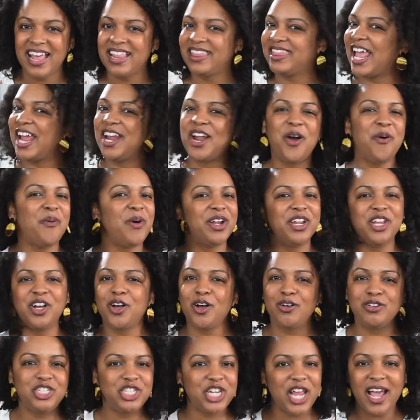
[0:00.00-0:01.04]
They don't want to
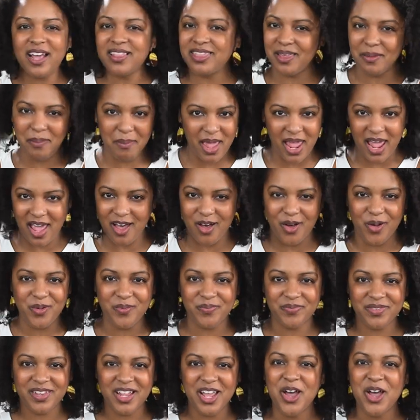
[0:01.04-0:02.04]
go check the mail.